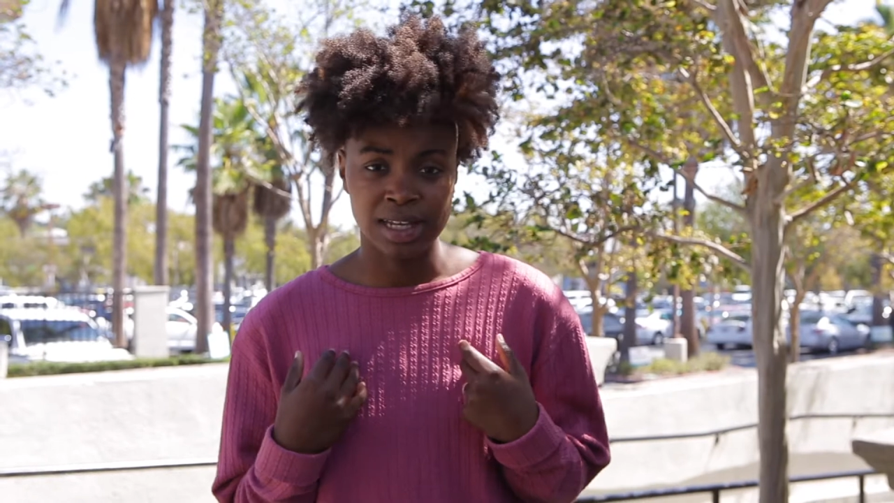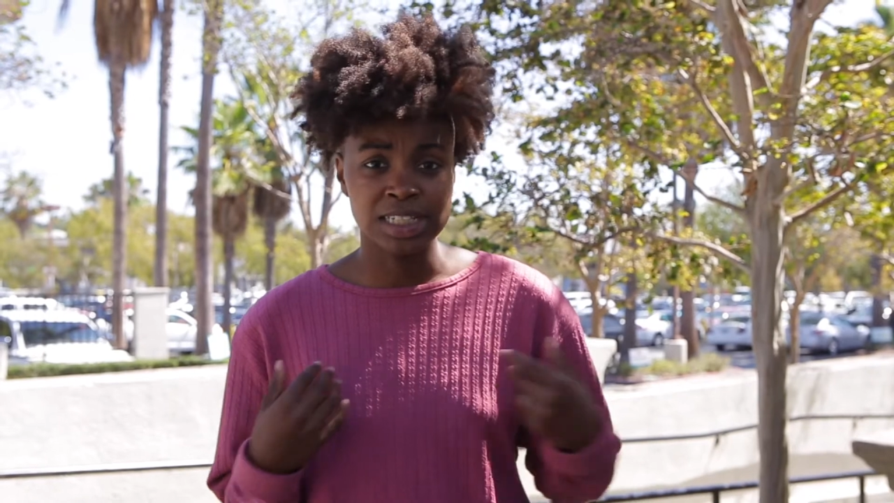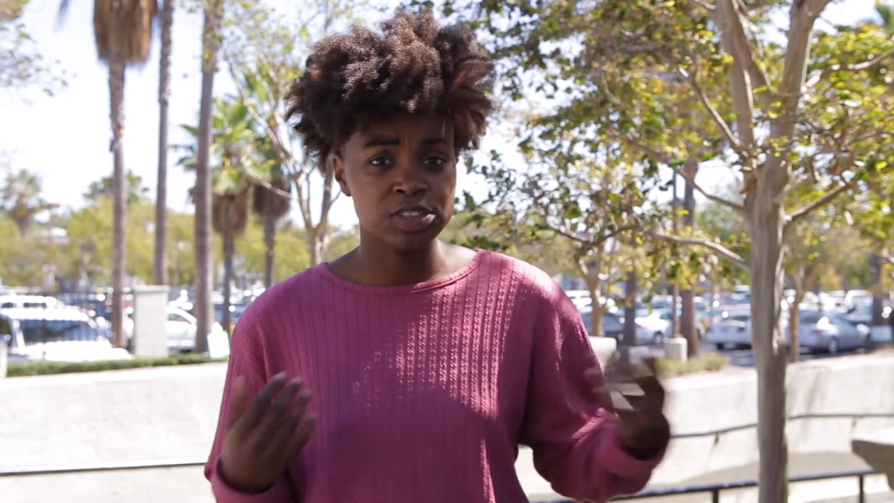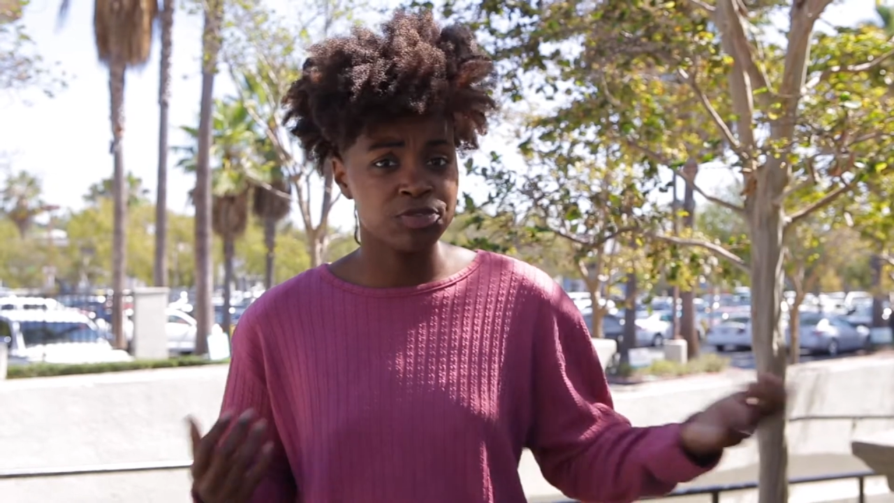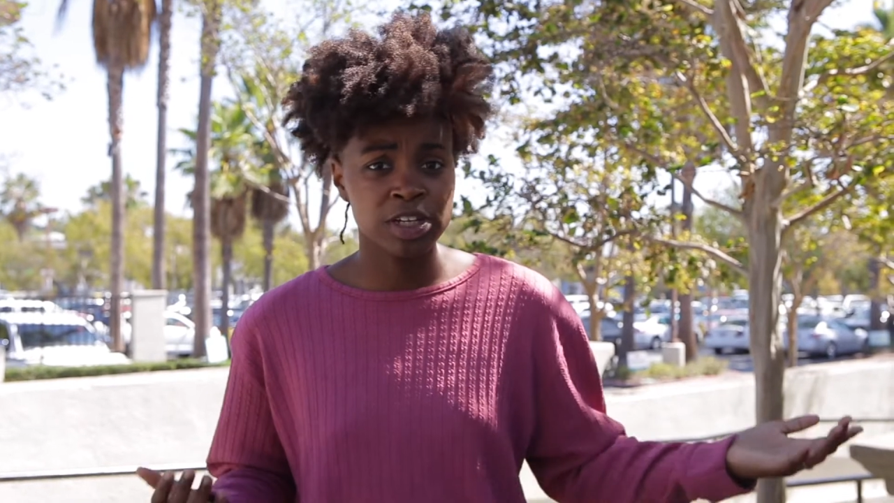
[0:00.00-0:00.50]

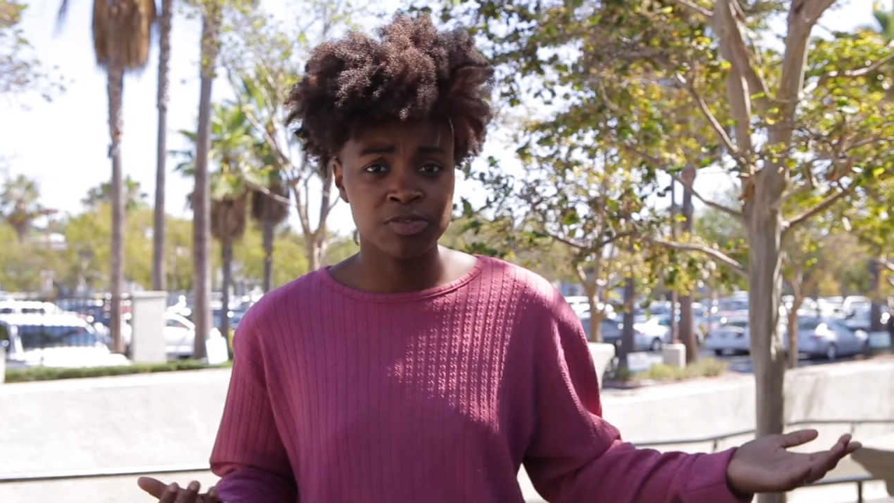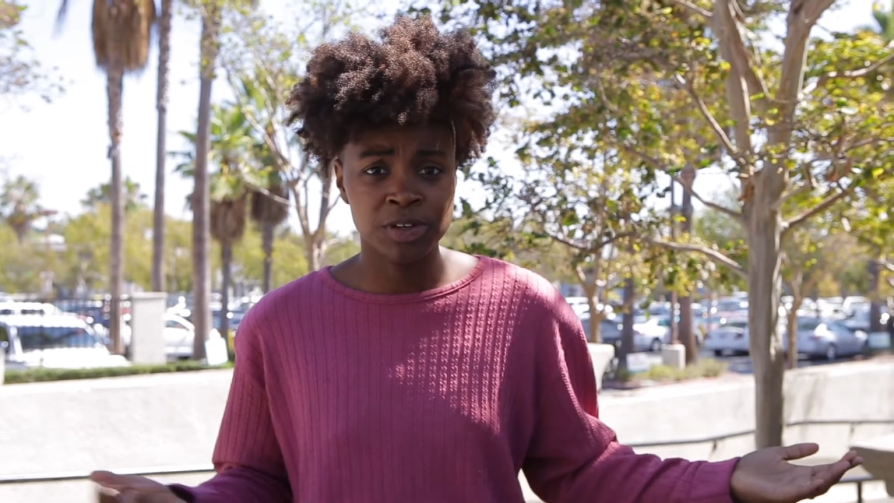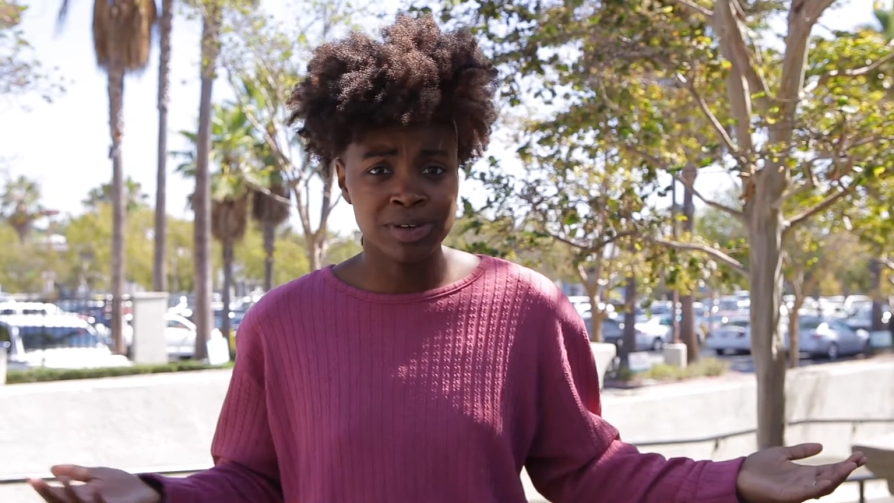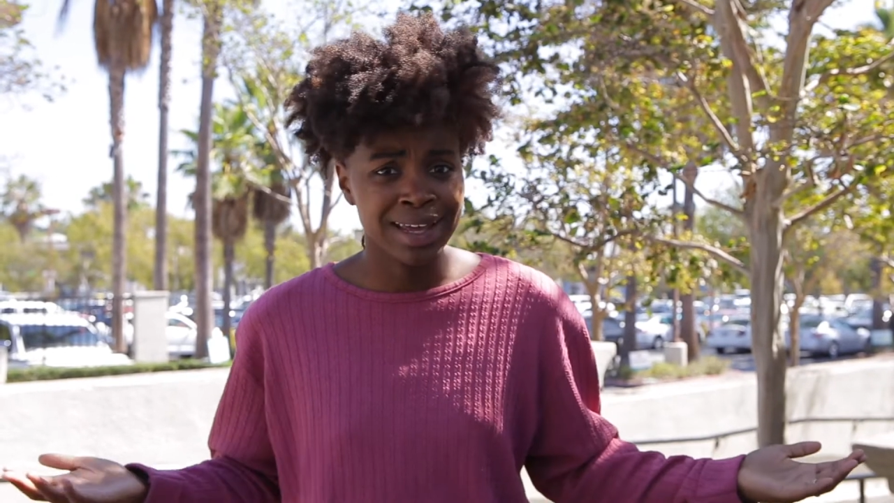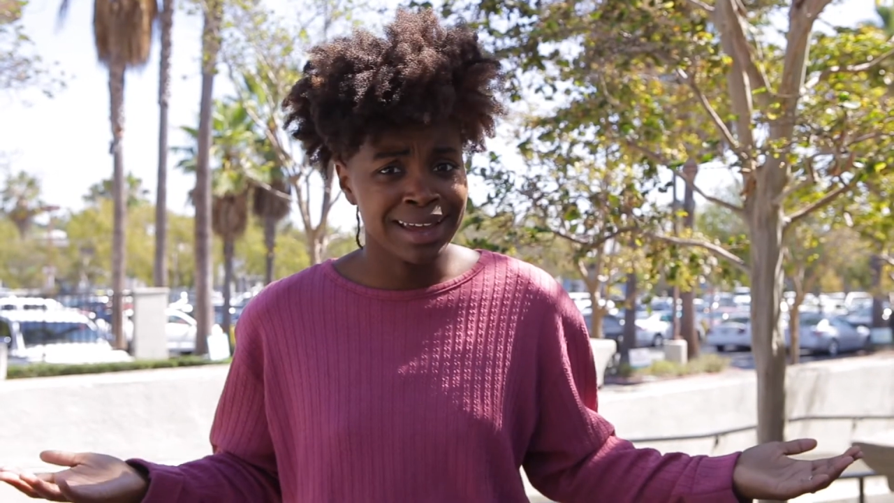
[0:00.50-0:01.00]
it's free
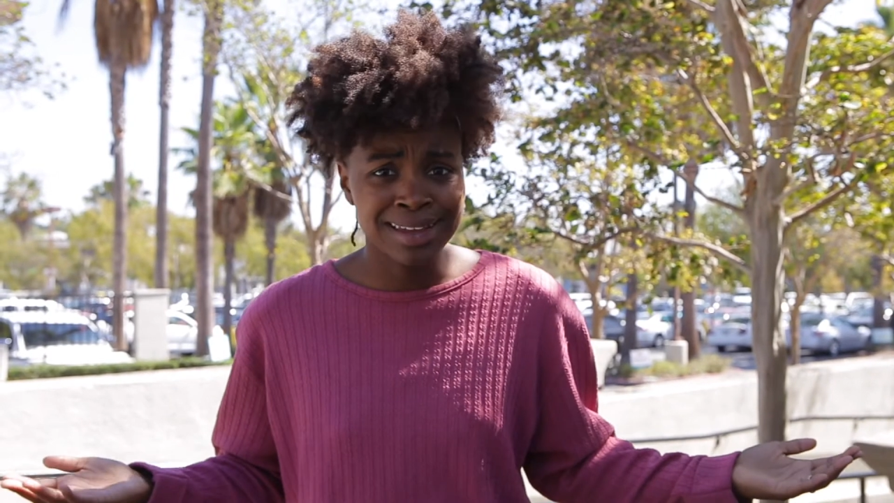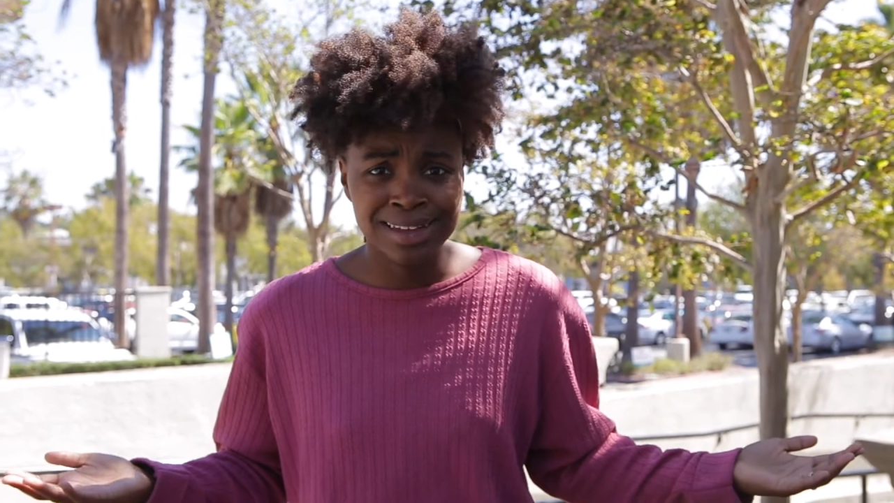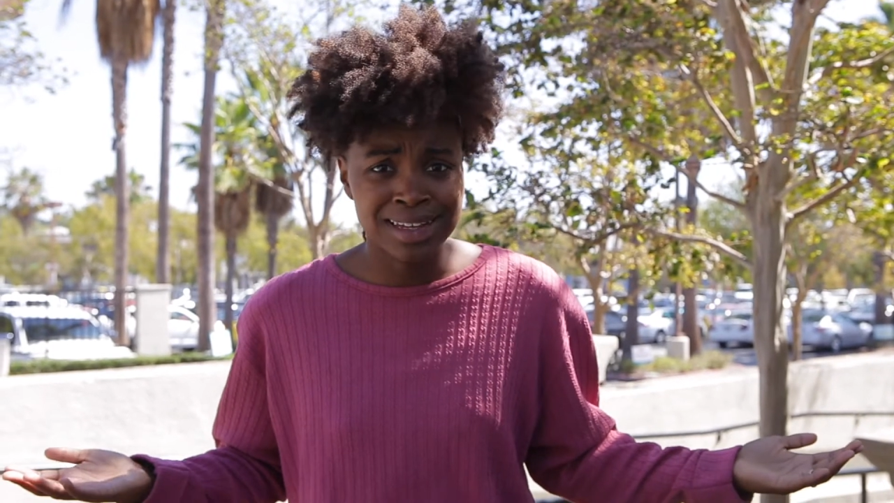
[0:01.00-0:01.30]
food and good